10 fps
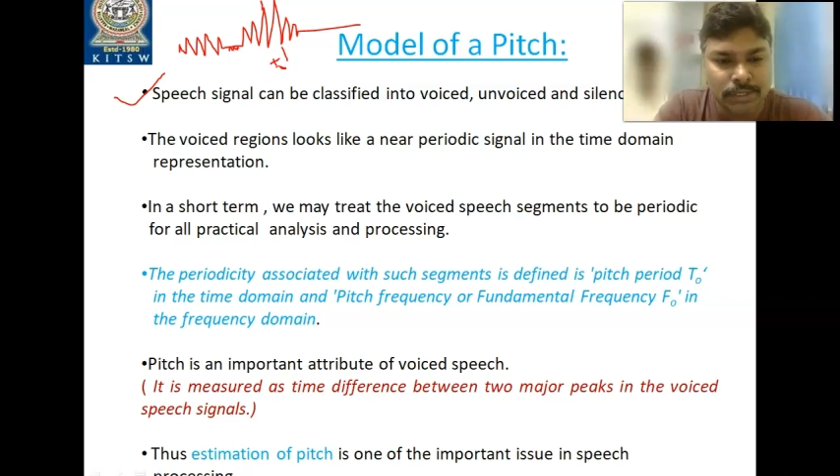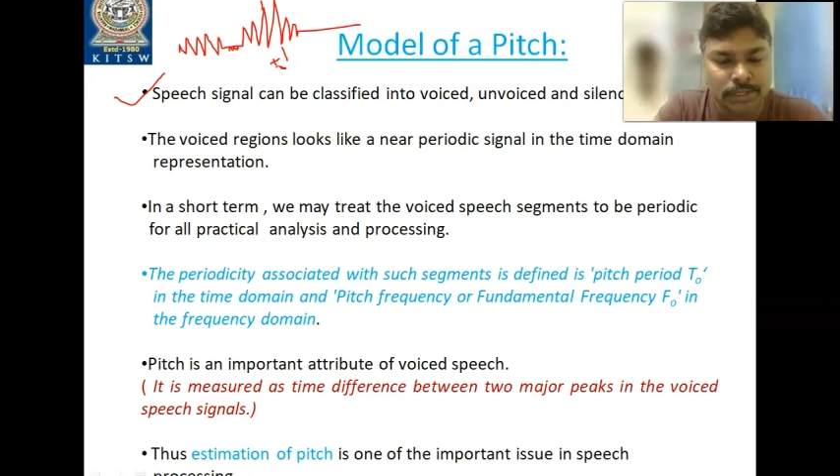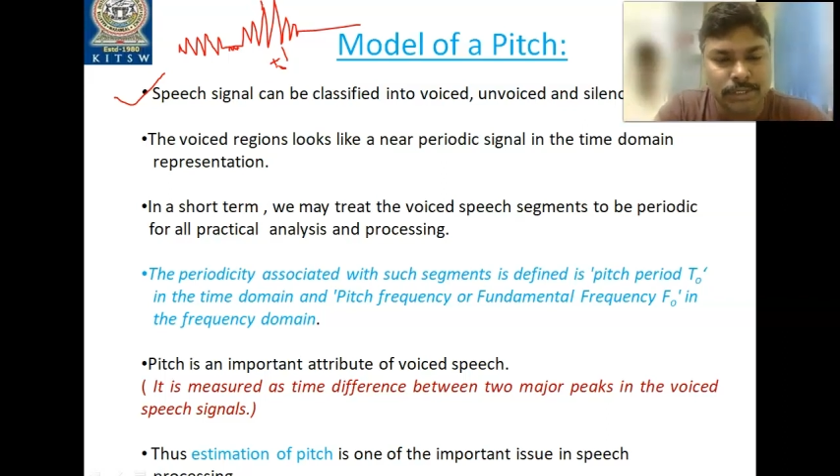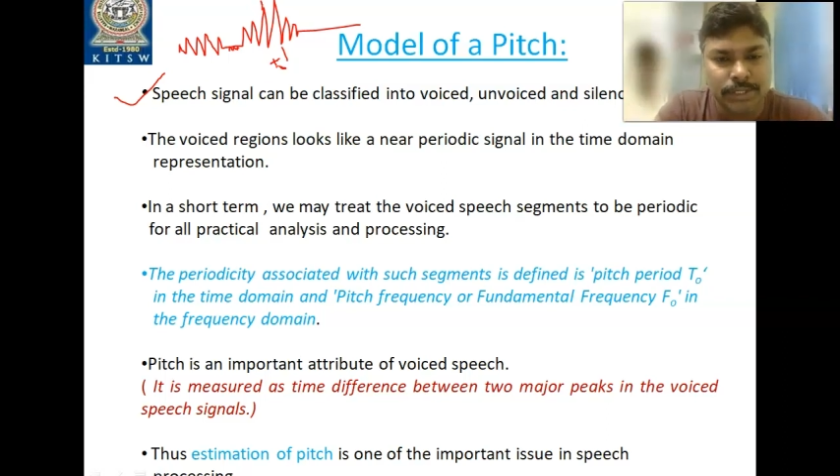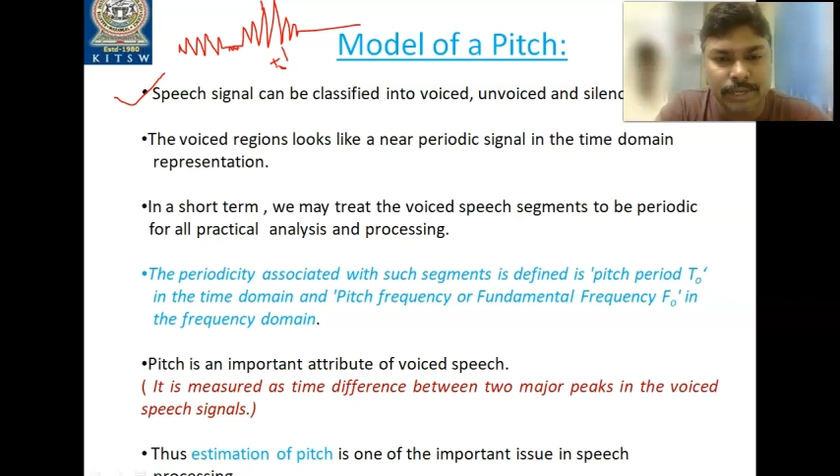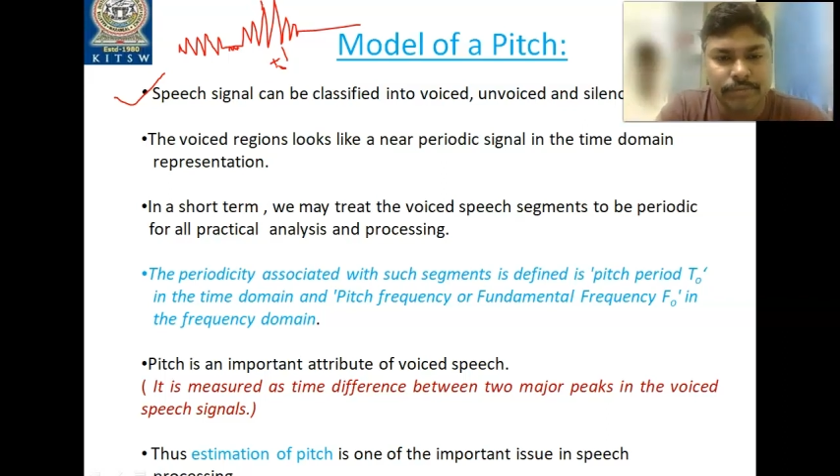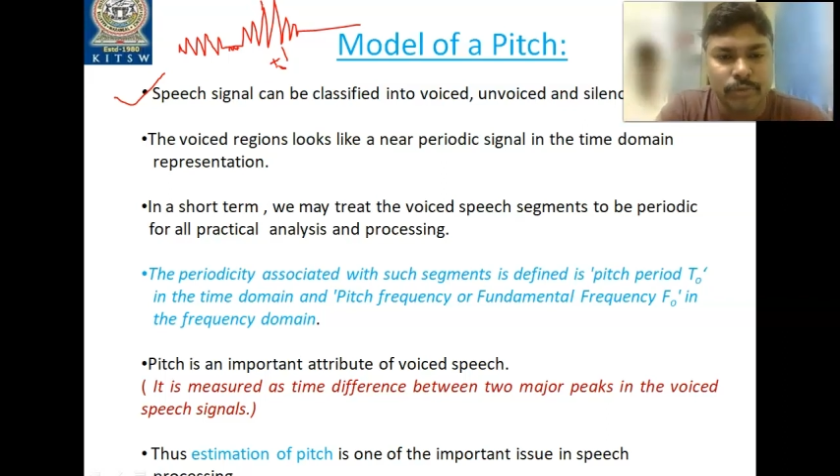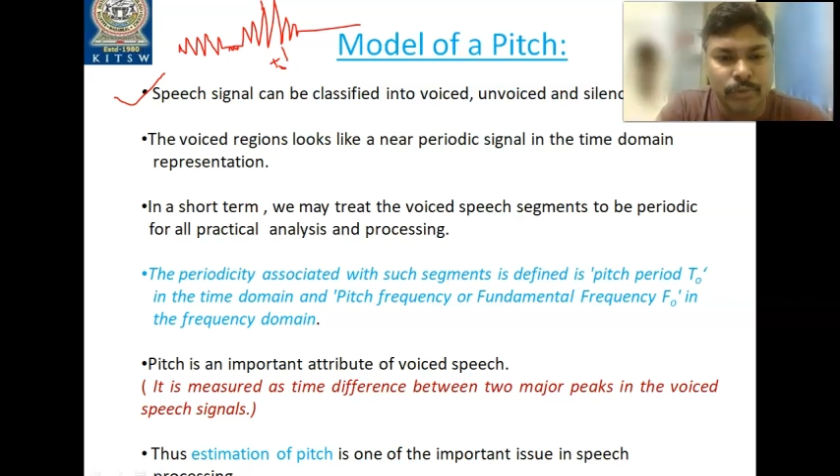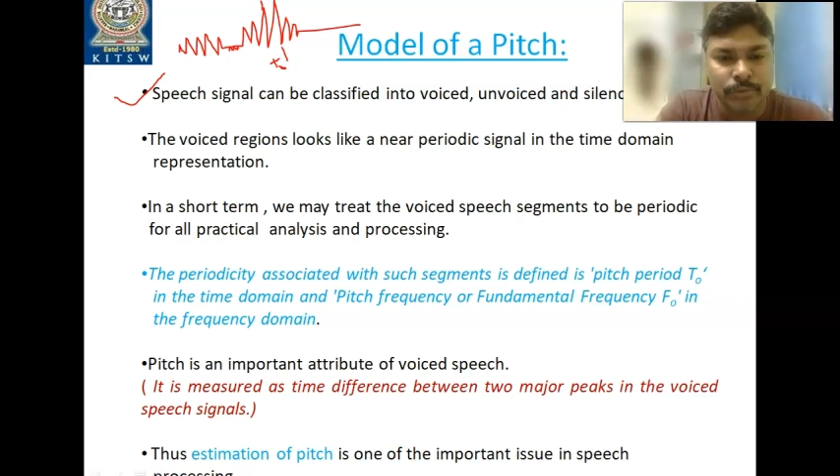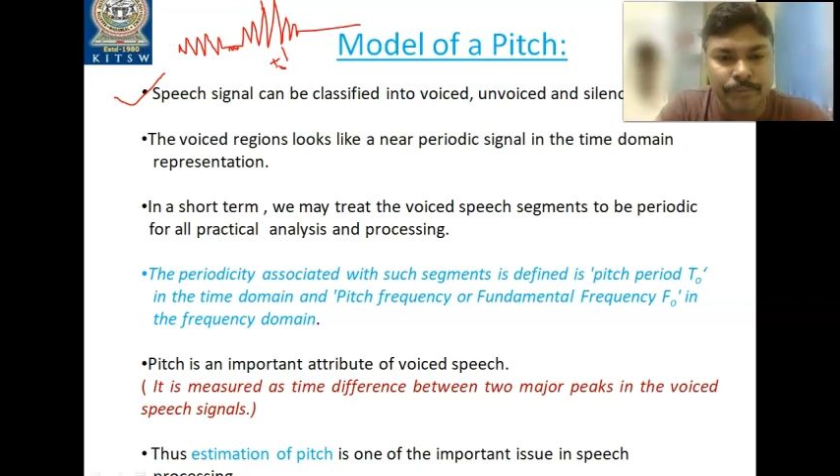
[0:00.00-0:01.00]
So
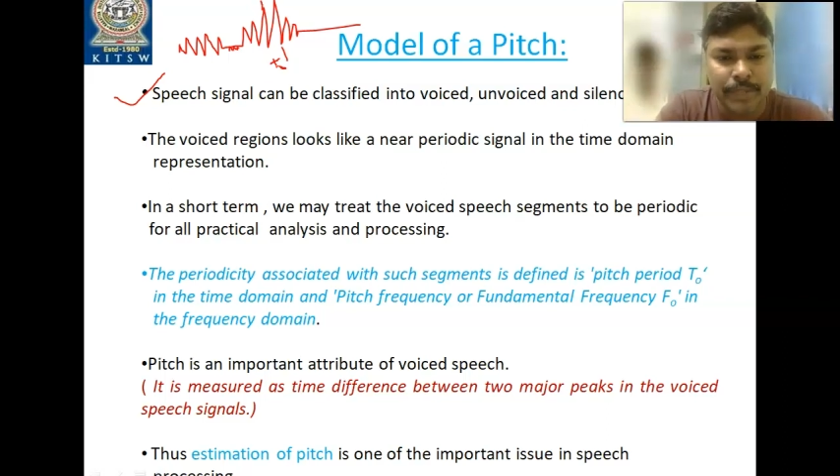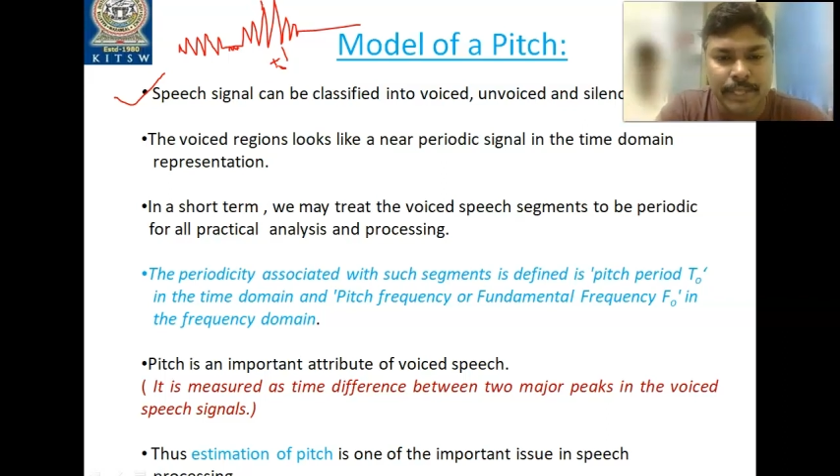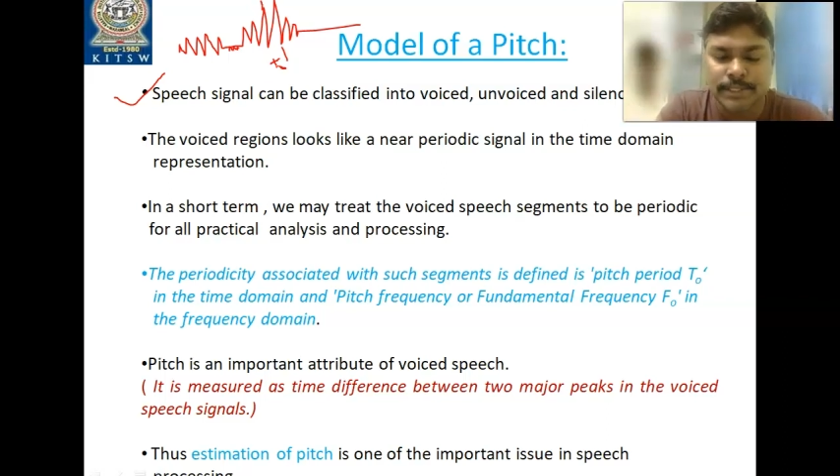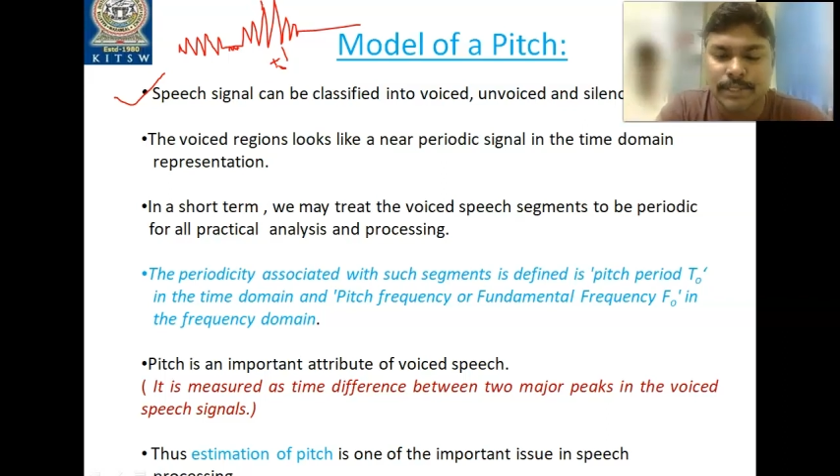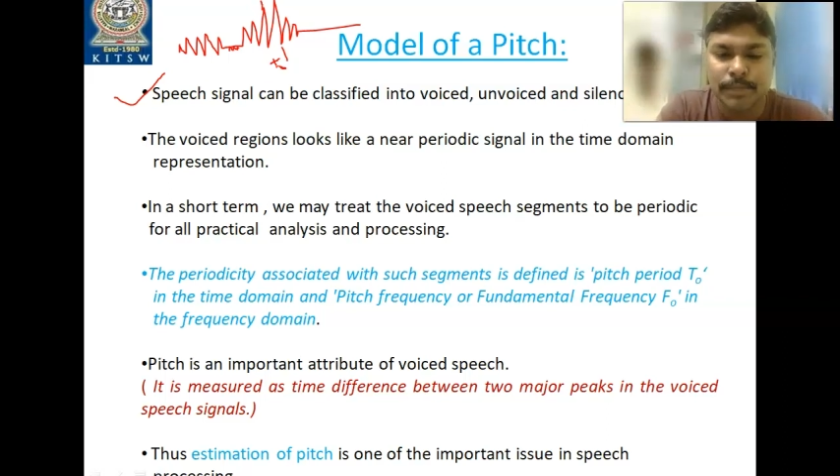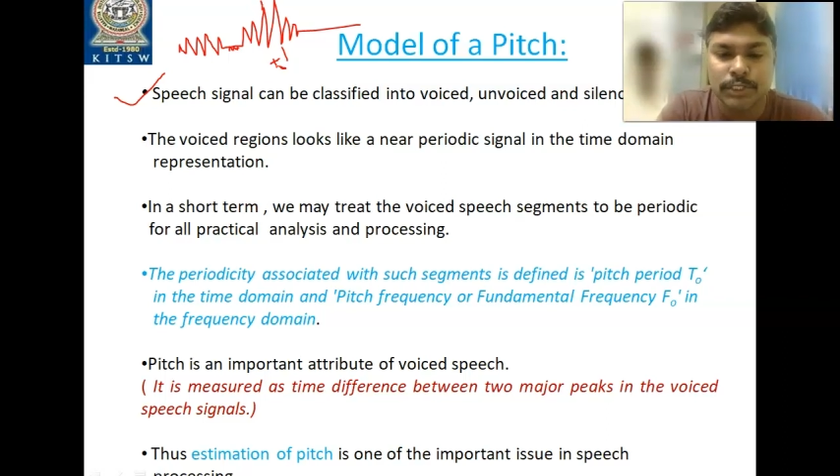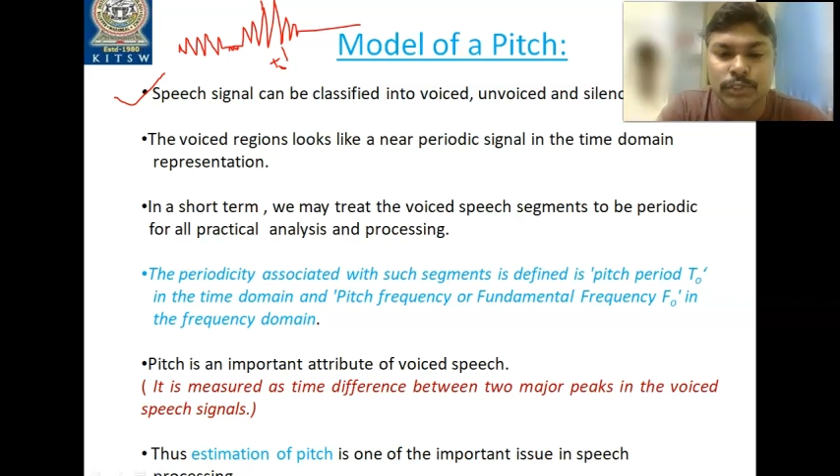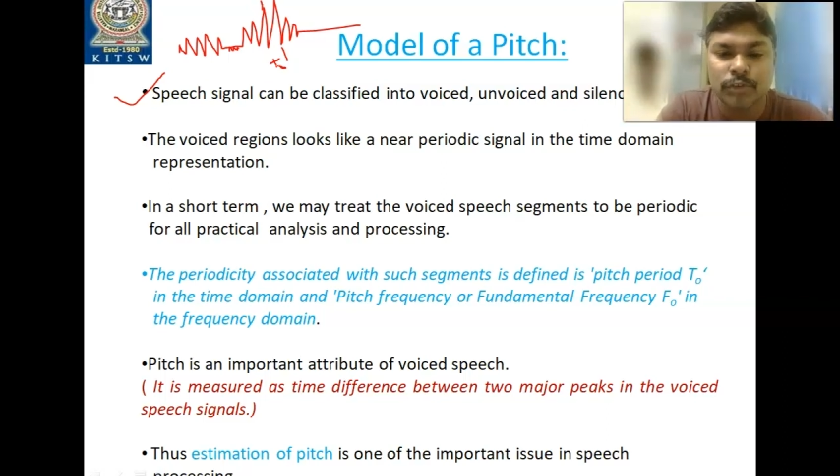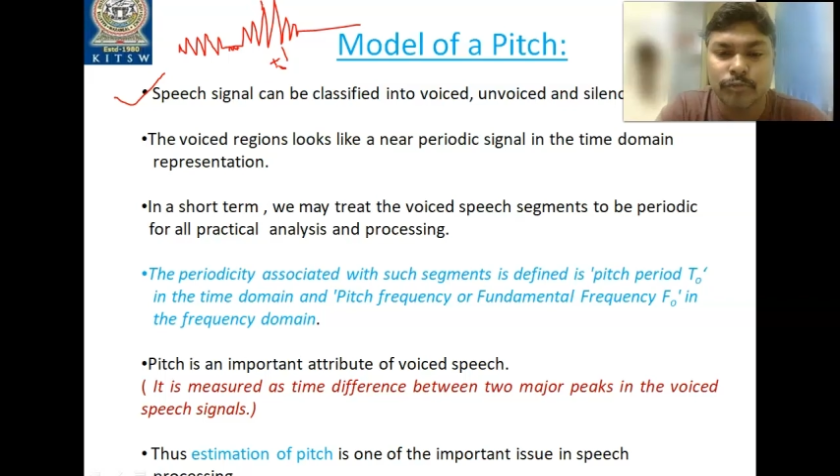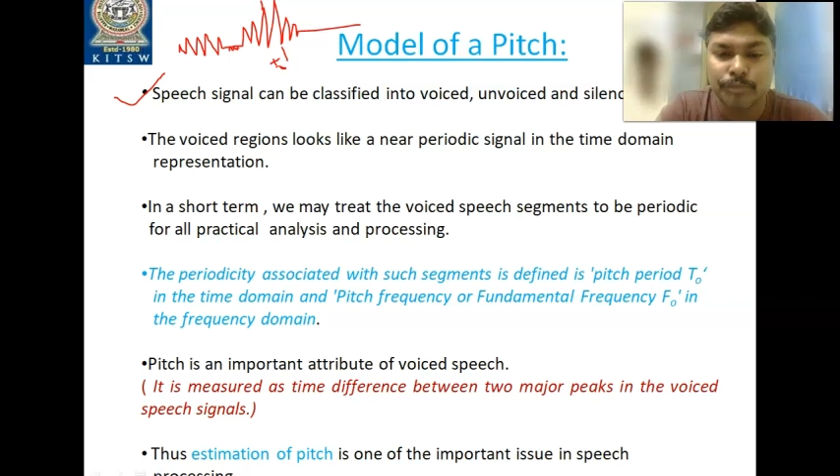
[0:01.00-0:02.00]
therefore,
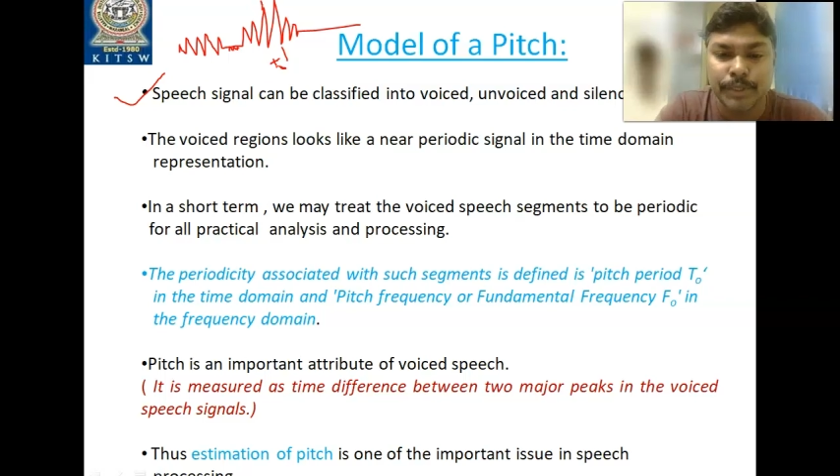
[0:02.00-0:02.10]
estimation of